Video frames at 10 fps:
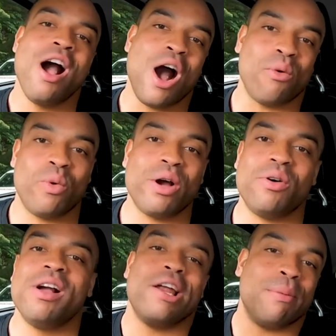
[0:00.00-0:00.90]
I
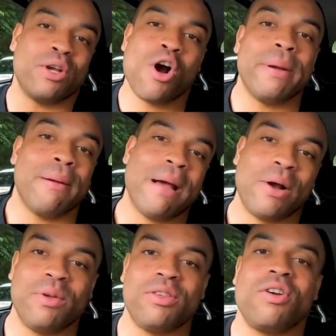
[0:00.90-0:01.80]
will, and I'll be commenting
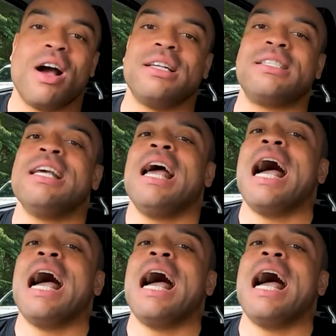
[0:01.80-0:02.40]
back with you guys.